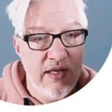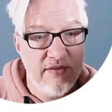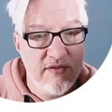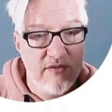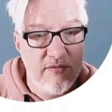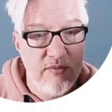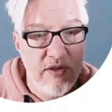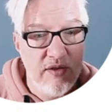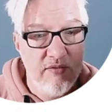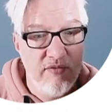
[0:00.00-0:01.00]
asks
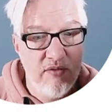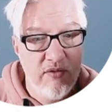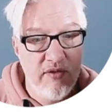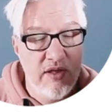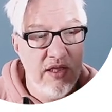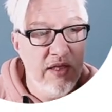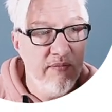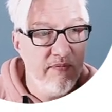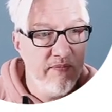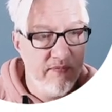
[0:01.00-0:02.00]
me for the key.